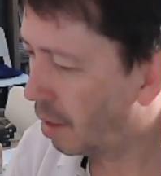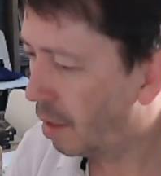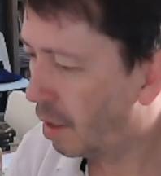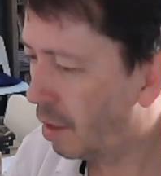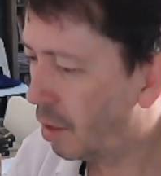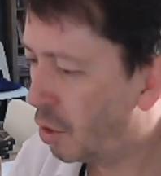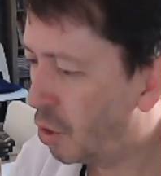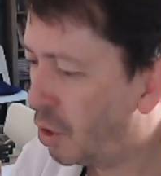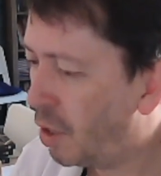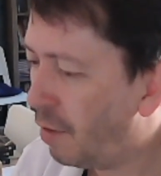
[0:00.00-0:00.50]

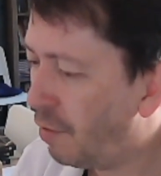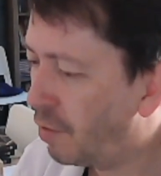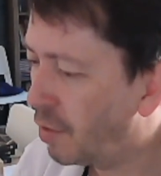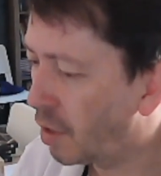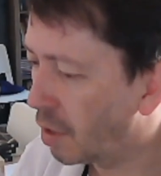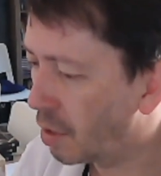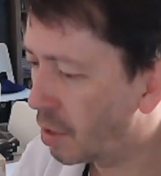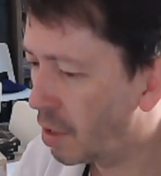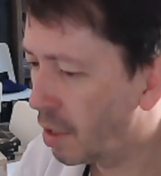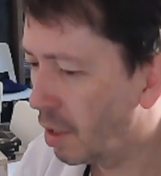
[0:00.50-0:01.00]

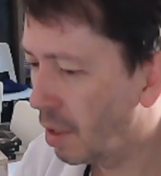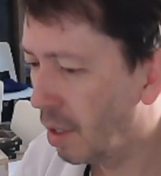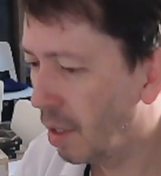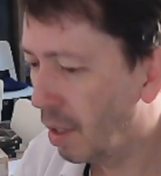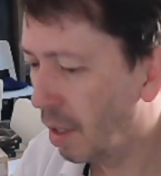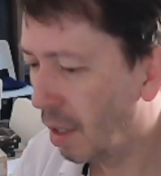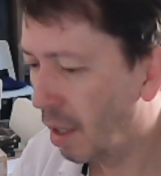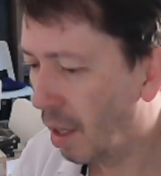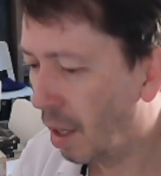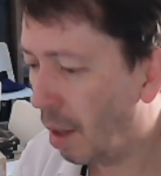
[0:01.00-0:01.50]
Shifters,
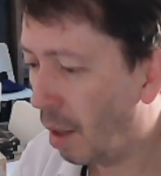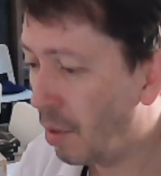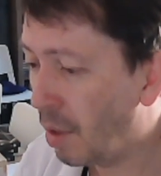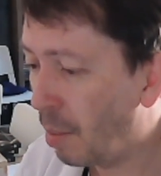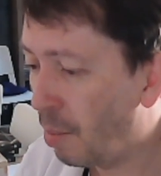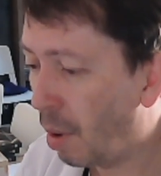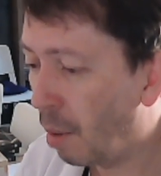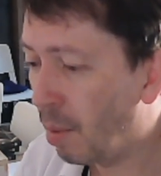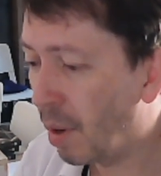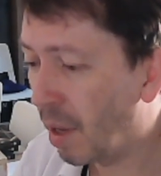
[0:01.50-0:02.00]
they
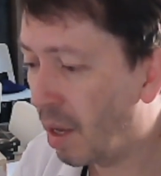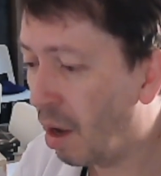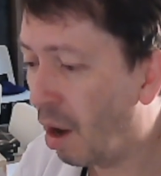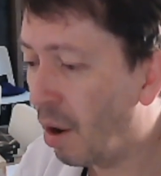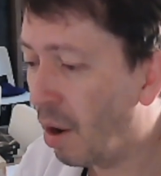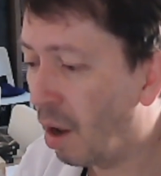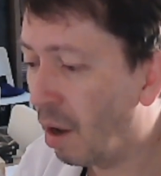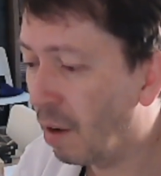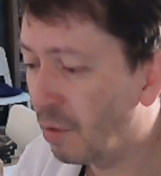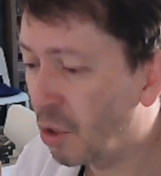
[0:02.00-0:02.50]
probably can't
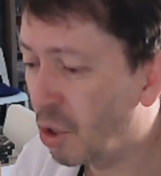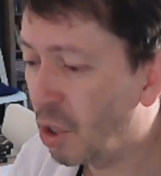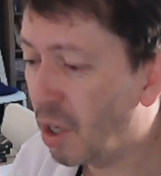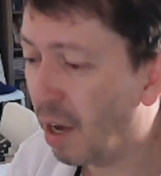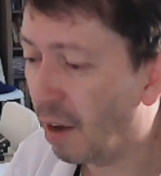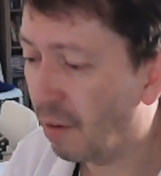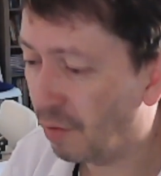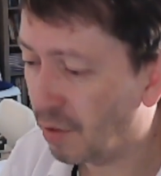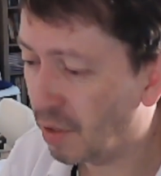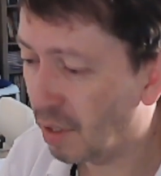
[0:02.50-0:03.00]

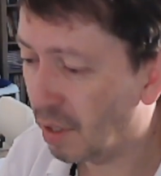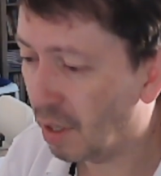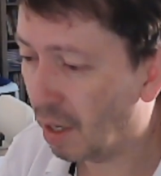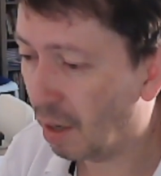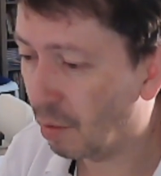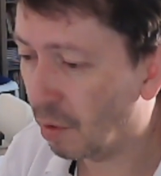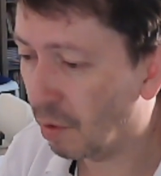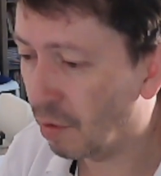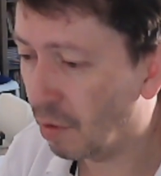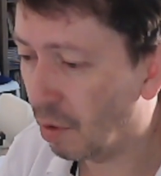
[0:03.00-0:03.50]
half-shift, I
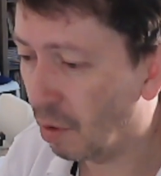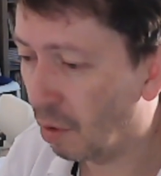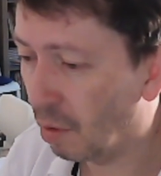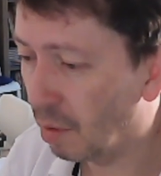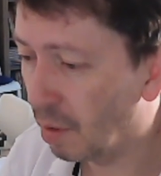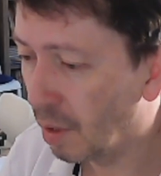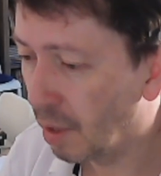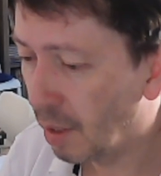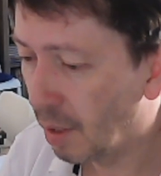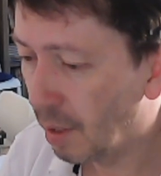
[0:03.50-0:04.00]
would have
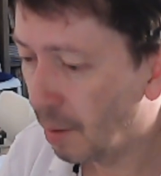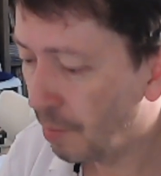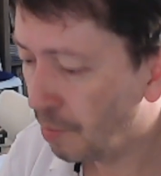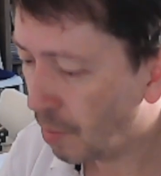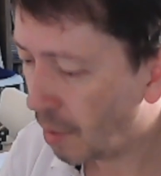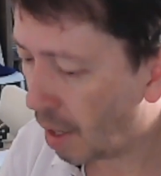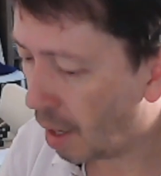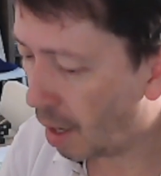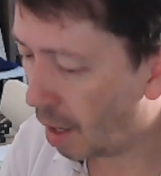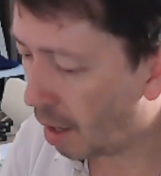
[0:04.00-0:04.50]
thought.
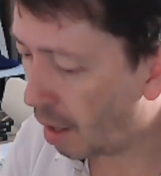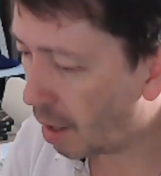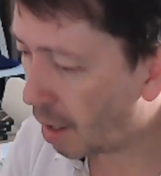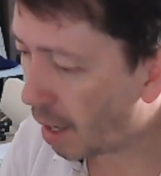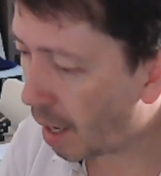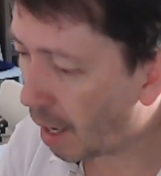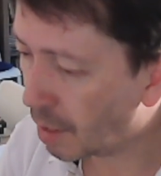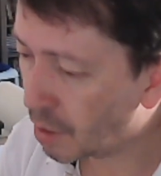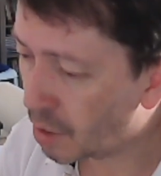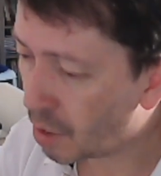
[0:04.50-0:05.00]

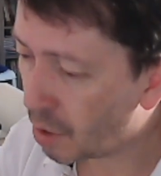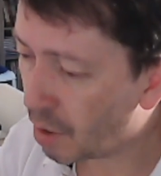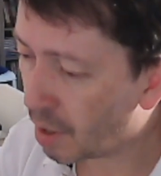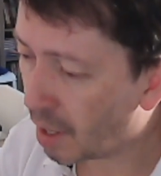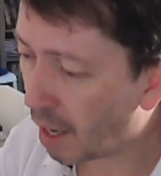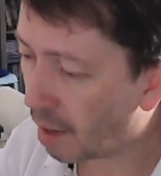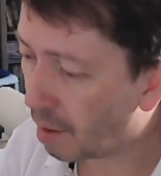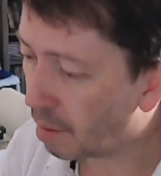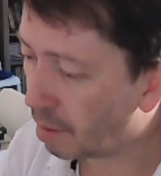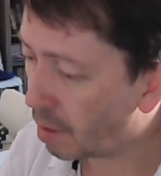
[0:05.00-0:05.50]
And so you
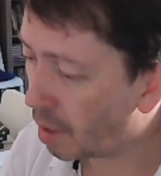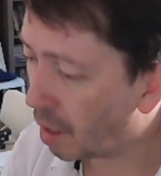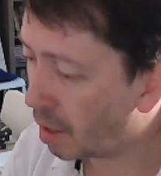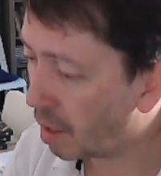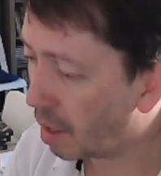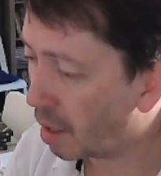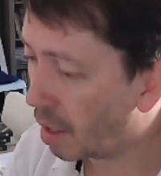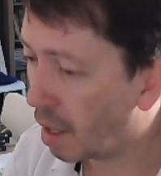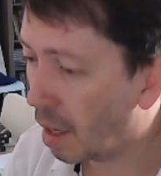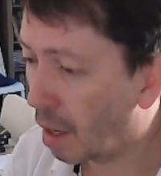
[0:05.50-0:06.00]
get
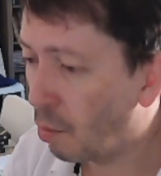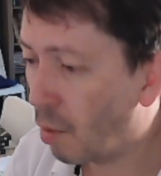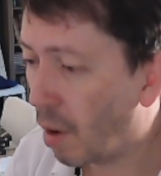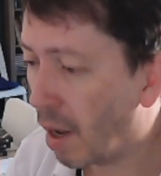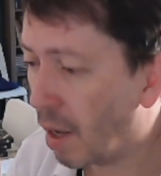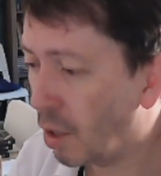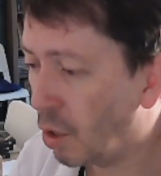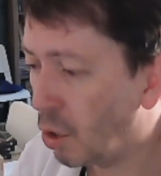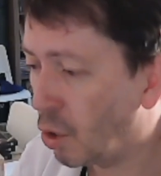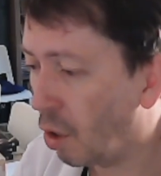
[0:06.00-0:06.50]
a
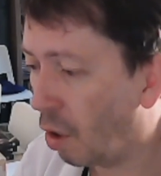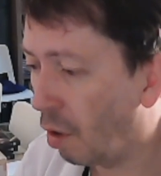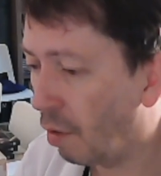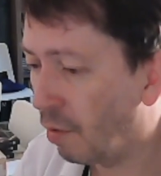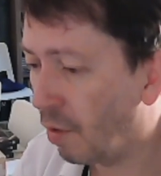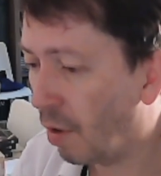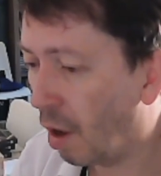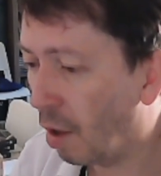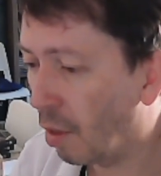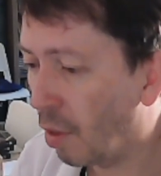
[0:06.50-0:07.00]
range
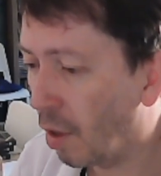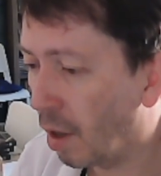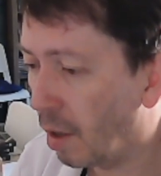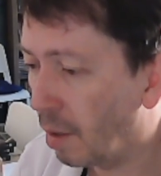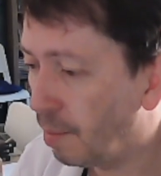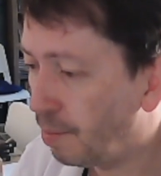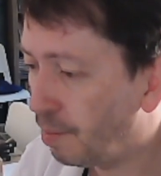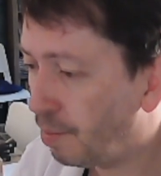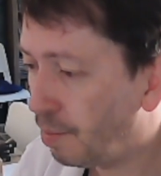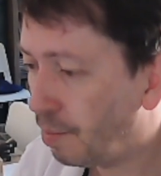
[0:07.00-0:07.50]
of other
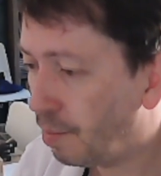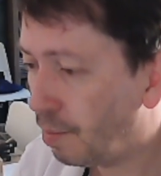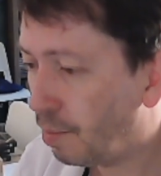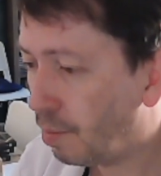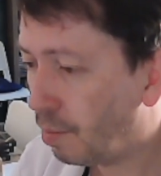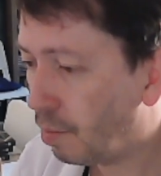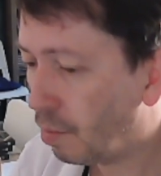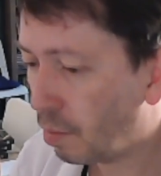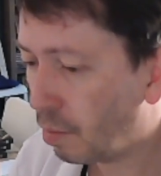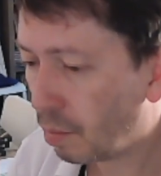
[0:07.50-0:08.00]

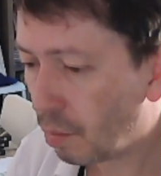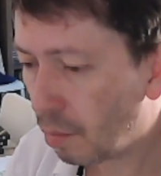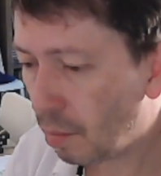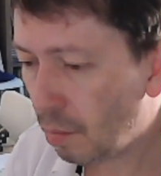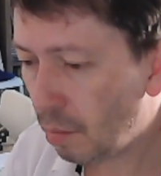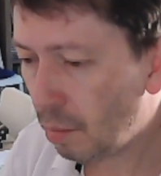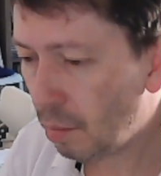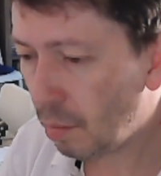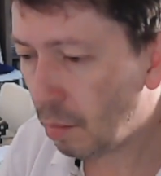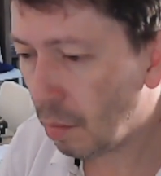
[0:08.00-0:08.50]

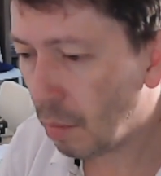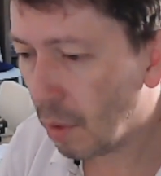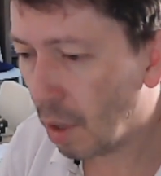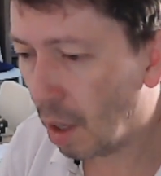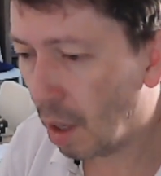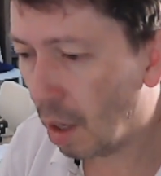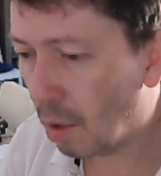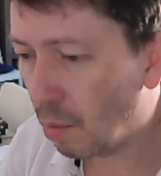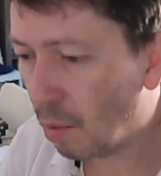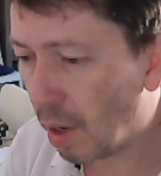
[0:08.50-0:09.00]

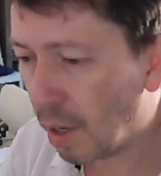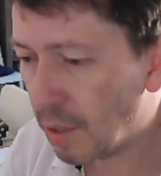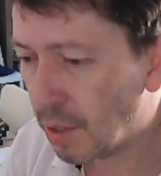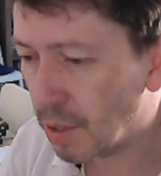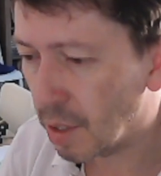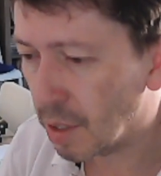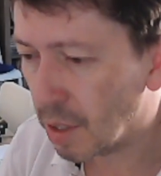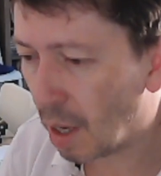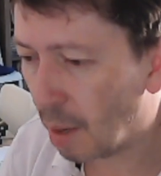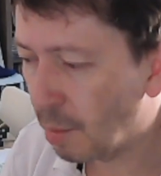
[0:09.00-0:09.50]

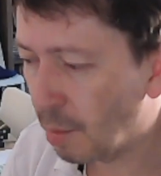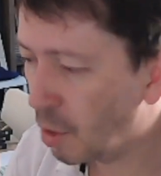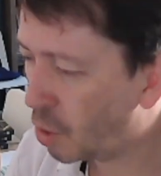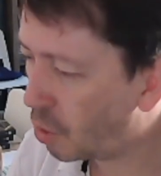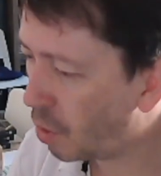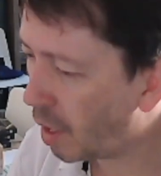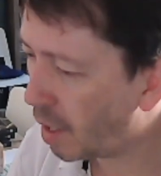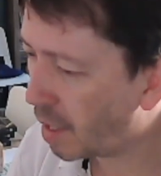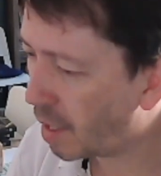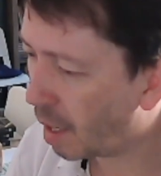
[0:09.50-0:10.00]
races. I'm
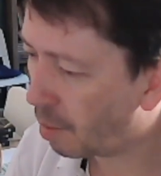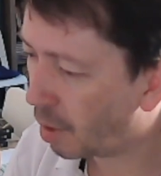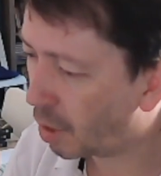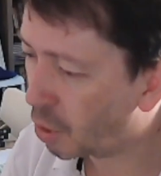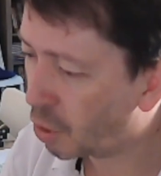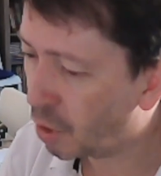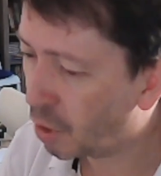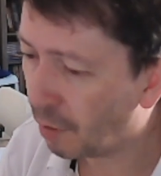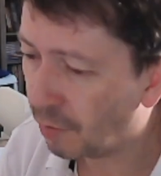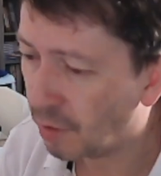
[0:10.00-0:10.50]
intrigued now by
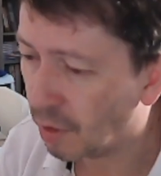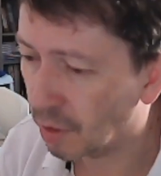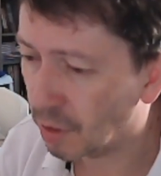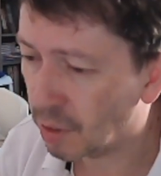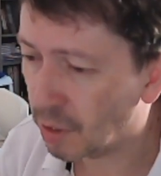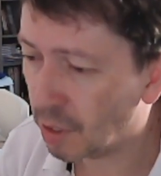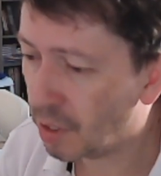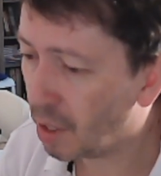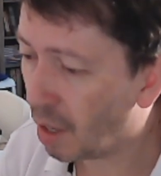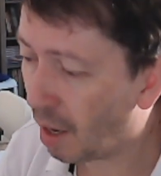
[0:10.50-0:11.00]
shifters.
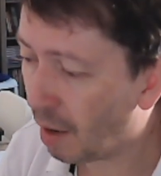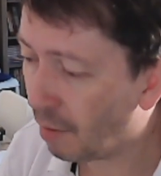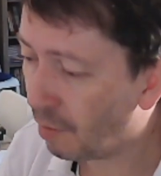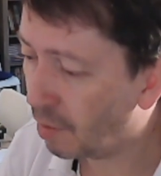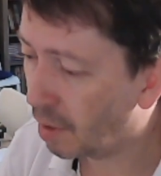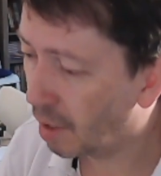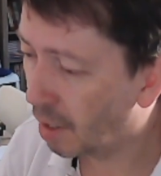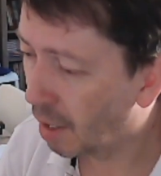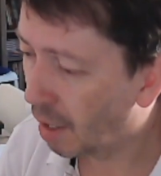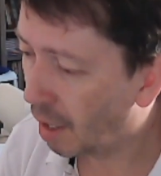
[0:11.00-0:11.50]
You see, I'm
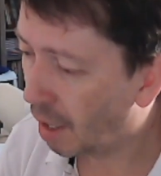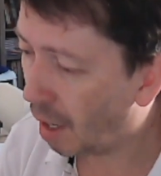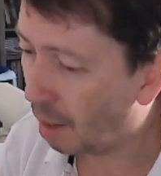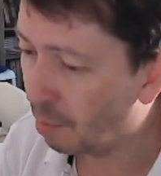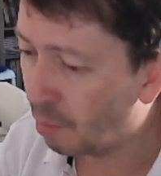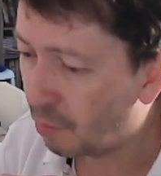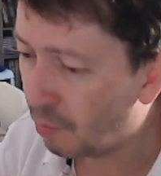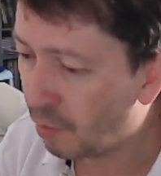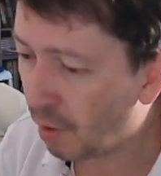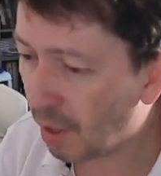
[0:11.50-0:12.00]

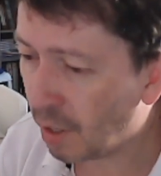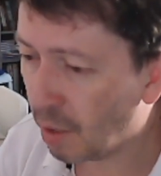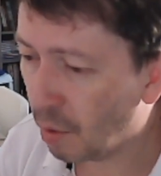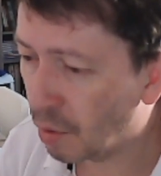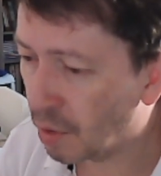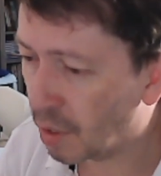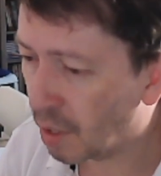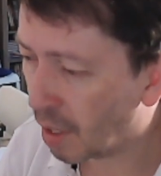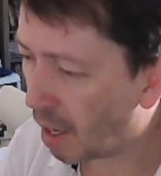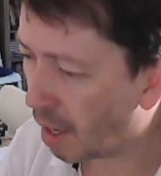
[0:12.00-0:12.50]
fairly new
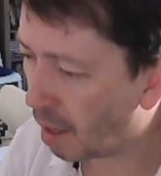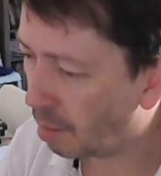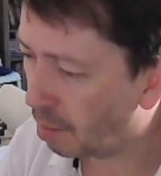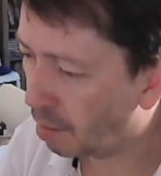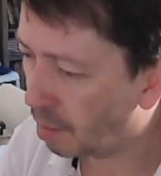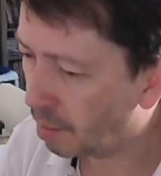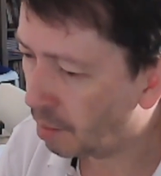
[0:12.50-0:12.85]
to the game.